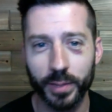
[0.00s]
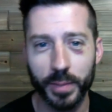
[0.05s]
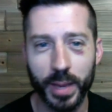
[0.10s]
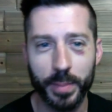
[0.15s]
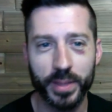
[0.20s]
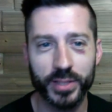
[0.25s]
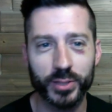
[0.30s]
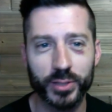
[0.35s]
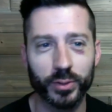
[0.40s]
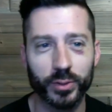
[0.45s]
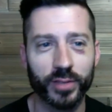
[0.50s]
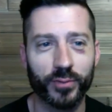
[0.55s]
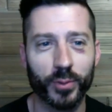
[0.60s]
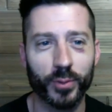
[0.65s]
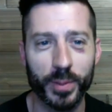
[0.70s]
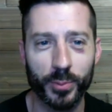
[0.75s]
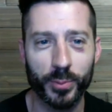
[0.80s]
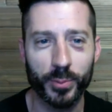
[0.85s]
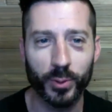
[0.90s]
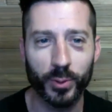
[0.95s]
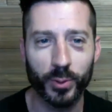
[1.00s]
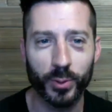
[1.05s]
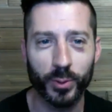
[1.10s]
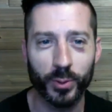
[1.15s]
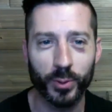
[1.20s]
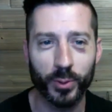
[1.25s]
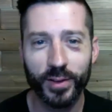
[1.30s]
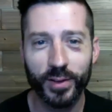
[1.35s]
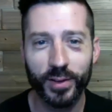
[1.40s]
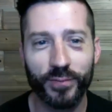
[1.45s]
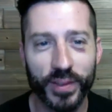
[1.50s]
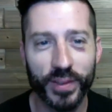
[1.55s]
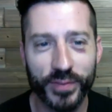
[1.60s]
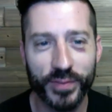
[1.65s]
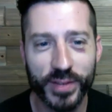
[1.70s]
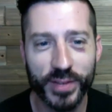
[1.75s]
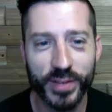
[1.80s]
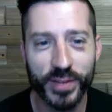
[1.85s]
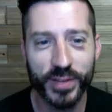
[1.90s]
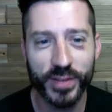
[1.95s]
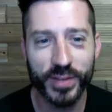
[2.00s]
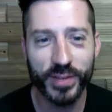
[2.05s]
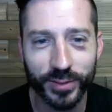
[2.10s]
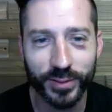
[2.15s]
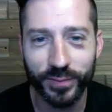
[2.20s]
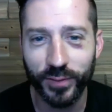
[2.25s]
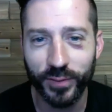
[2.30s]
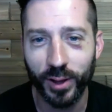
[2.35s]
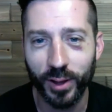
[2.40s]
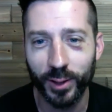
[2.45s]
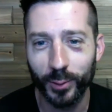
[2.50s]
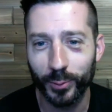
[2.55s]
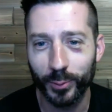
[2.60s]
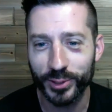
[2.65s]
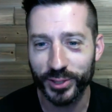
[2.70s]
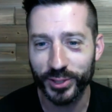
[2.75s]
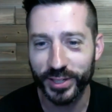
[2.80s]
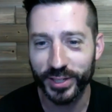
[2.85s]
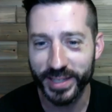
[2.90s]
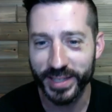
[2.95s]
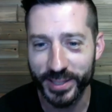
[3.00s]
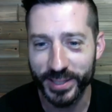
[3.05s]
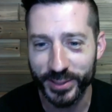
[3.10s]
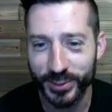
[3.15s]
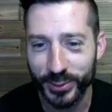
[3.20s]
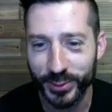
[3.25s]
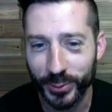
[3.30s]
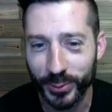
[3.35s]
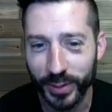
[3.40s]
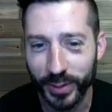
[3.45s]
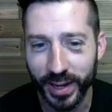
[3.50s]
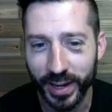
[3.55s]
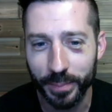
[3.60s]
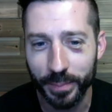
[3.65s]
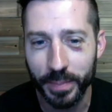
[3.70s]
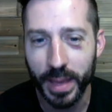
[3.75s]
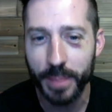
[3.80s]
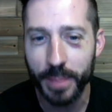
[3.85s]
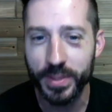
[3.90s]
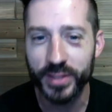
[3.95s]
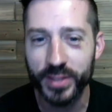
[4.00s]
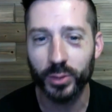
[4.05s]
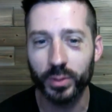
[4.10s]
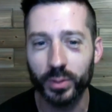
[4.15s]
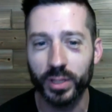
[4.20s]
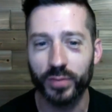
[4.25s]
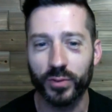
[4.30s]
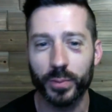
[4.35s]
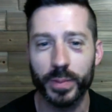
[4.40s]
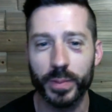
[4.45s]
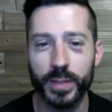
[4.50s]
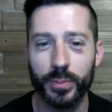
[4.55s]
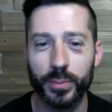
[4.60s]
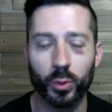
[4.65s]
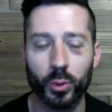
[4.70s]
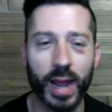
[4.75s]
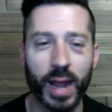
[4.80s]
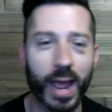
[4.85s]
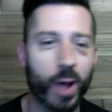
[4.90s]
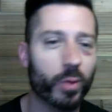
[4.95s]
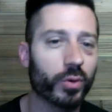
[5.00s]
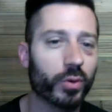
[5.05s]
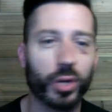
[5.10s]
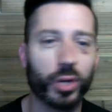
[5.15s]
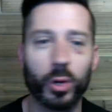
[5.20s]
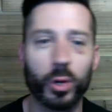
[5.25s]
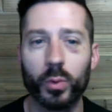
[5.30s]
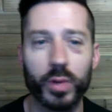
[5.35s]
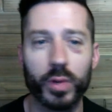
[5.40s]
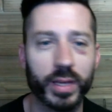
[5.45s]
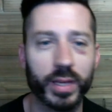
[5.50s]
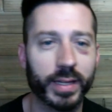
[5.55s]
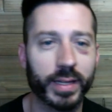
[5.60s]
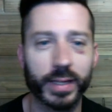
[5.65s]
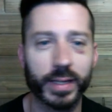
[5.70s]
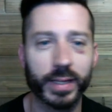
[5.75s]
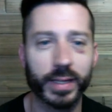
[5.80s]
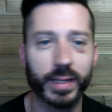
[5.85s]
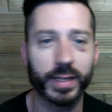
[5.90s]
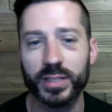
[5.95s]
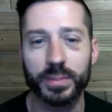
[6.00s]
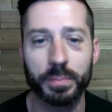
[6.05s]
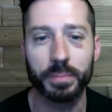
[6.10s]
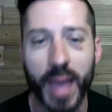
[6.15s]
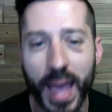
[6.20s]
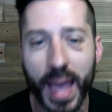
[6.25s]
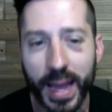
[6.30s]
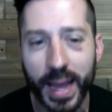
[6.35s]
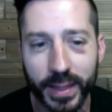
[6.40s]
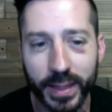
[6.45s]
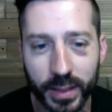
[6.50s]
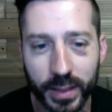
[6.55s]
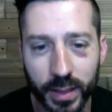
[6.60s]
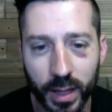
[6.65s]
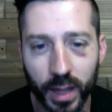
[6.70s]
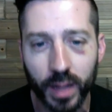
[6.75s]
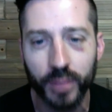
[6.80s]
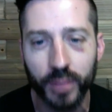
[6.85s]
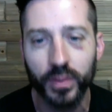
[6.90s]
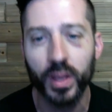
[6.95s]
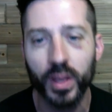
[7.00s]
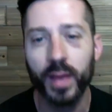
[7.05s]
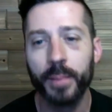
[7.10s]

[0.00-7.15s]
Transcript: Maybe it's only for people who have 50,000 followers on Instagram. Maybe it's only for people who are outgoing and charismatic enough.